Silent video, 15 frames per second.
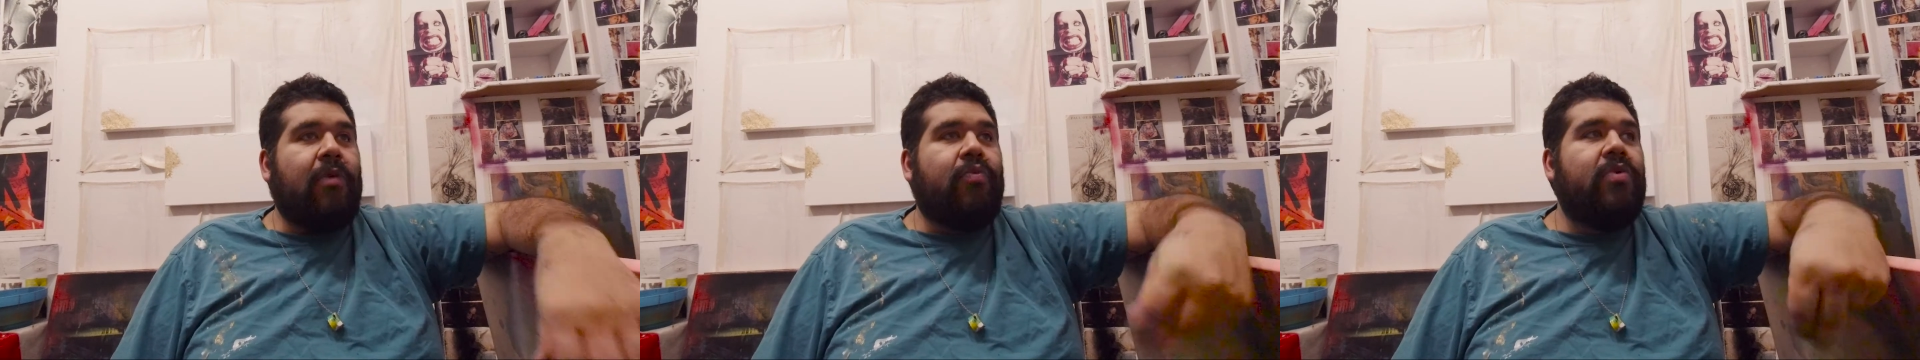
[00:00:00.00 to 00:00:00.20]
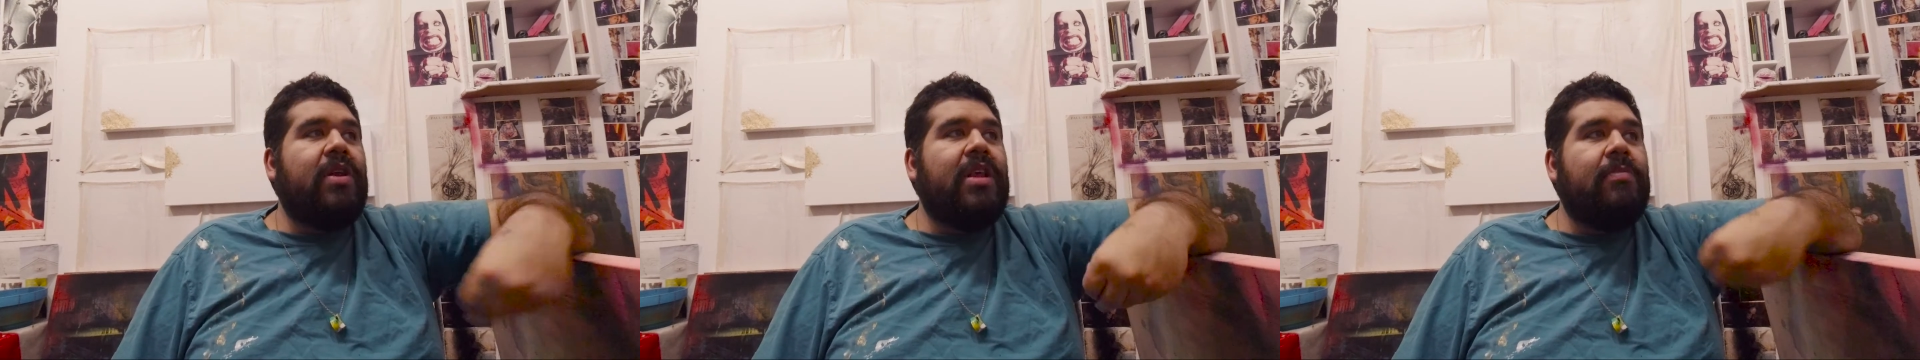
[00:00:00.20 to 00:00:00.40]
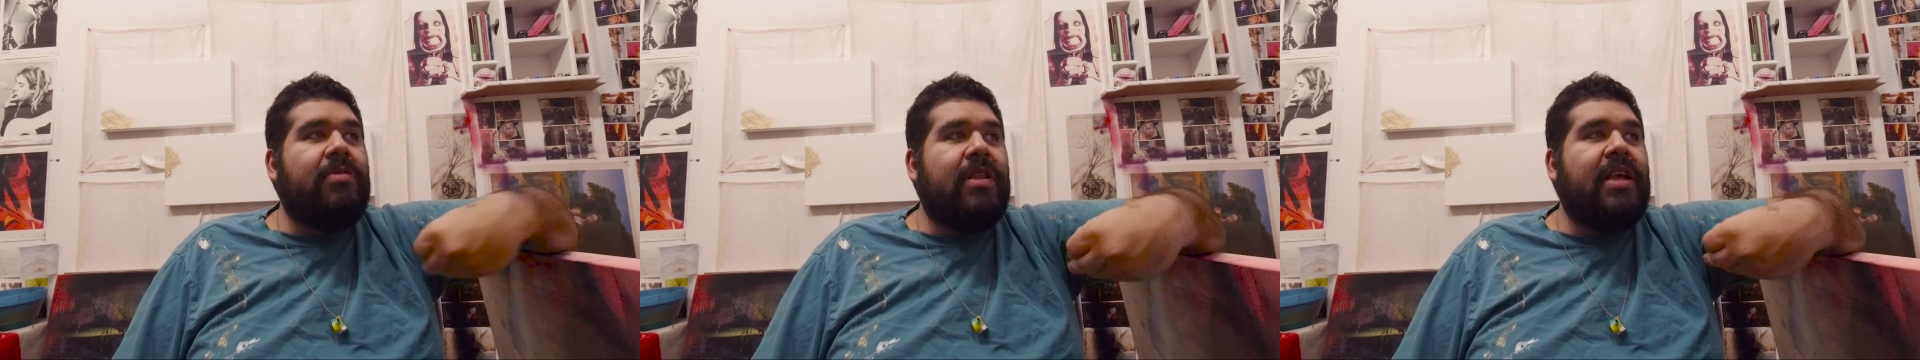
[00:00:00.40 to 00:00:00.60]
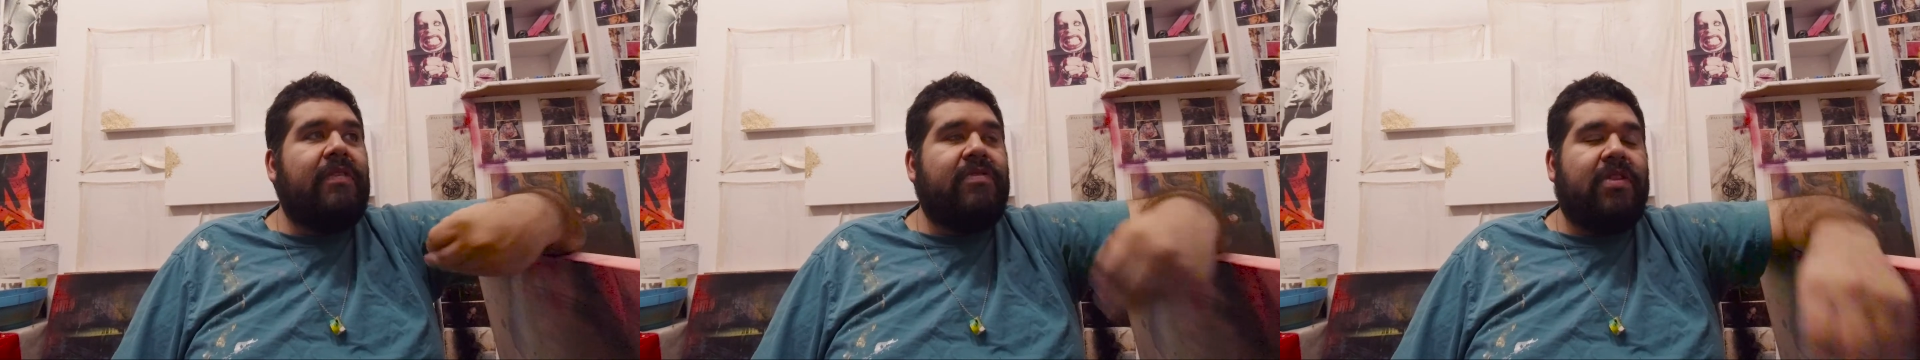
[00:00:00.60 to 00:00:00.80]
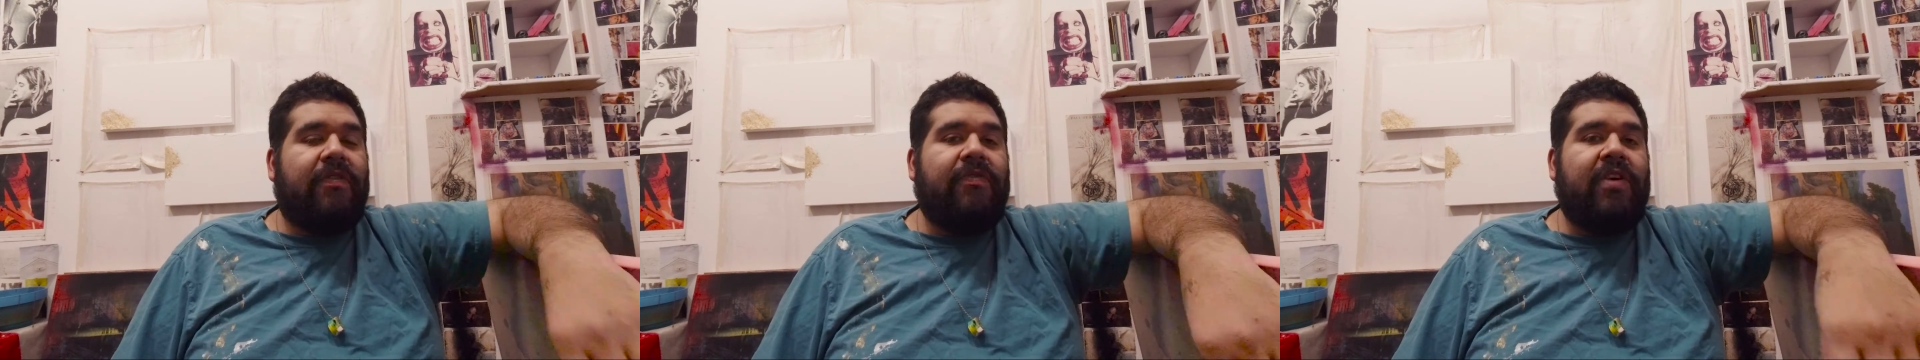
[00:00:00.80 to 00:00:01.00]
really believe
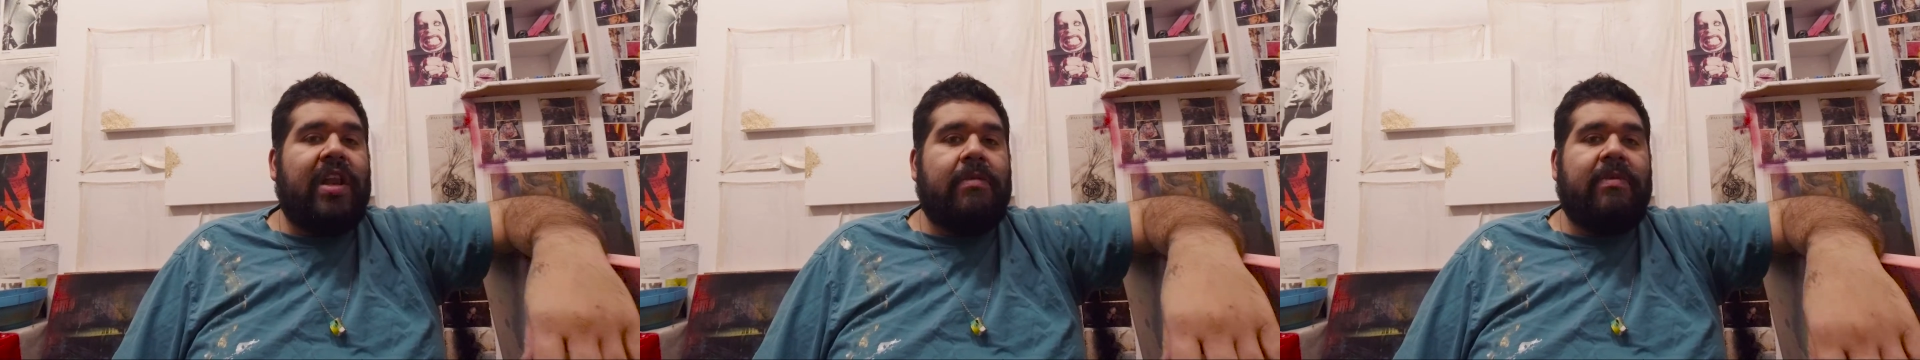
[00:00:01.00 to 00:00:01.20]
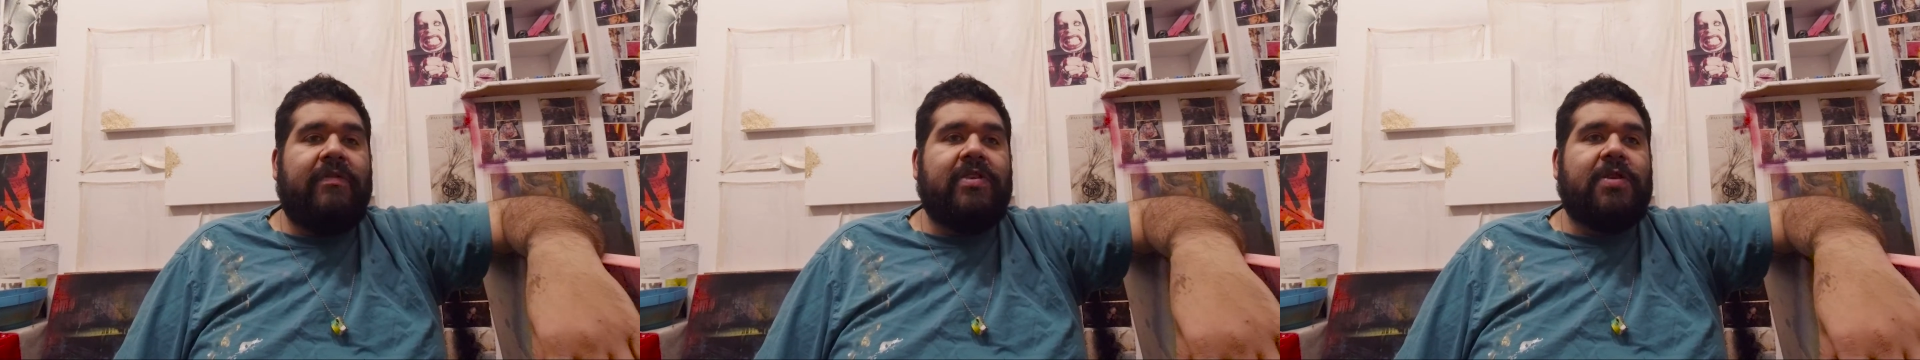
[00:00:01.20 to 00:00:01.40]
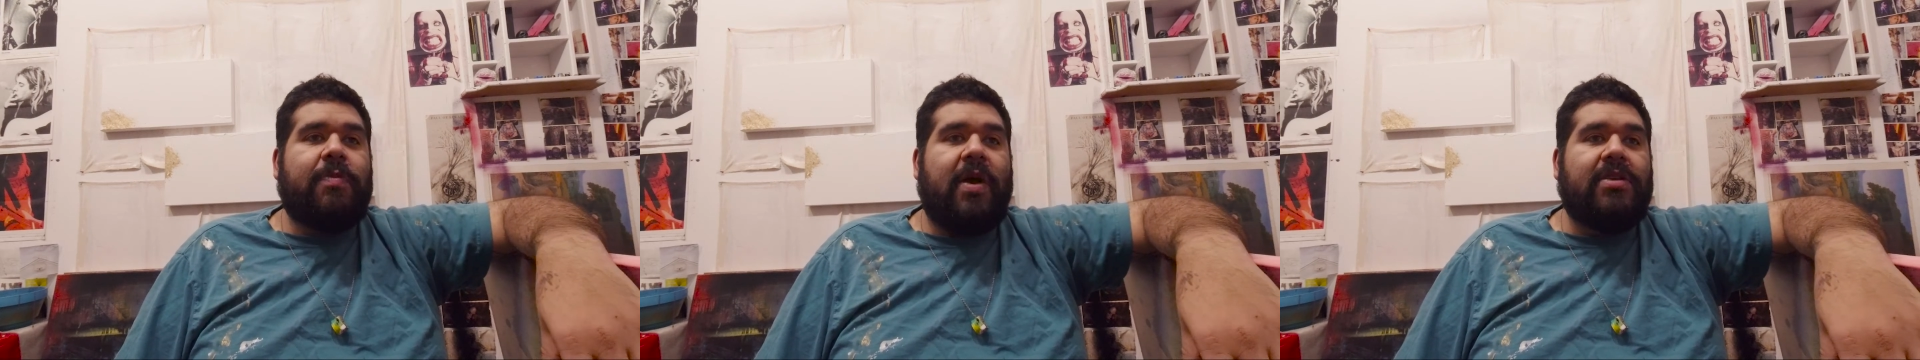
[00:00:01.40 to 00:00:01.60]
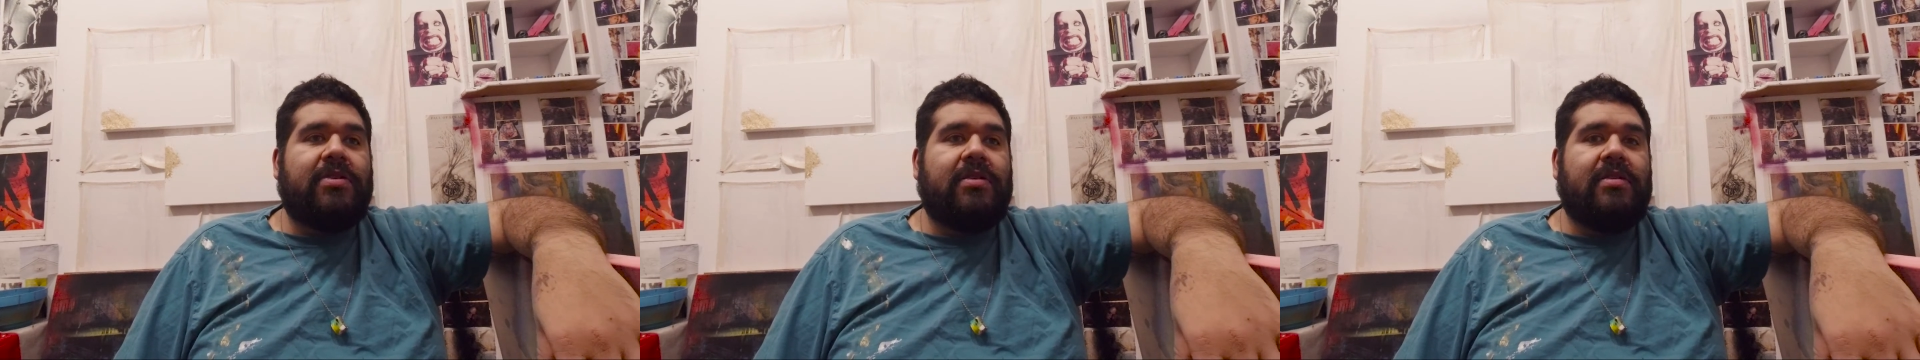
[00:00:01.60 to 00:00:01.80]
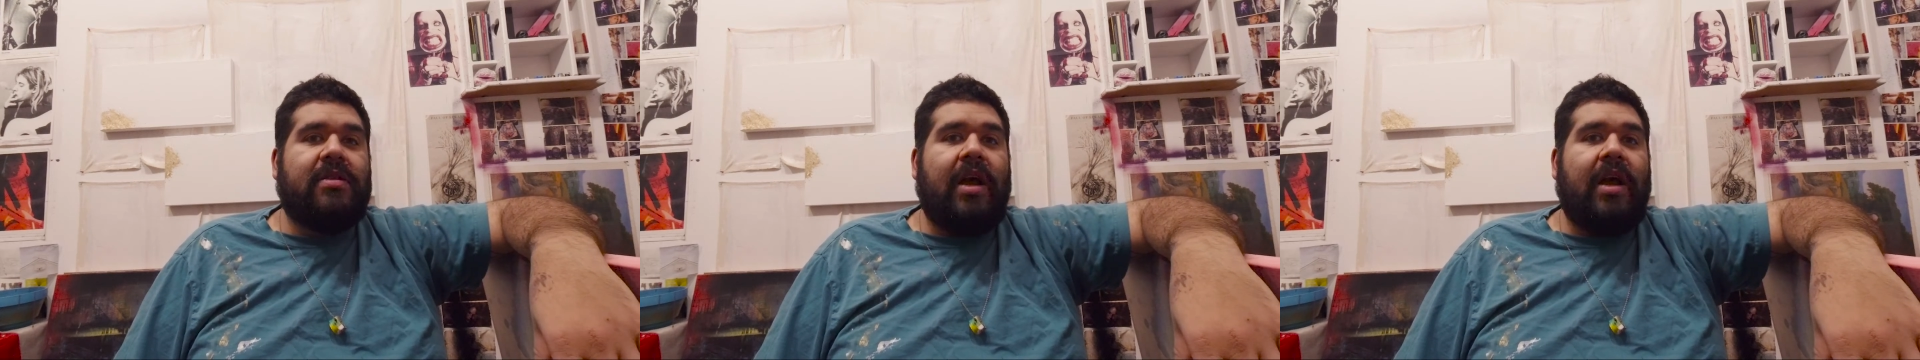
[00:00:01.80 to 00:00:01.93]
in the freedom of expression.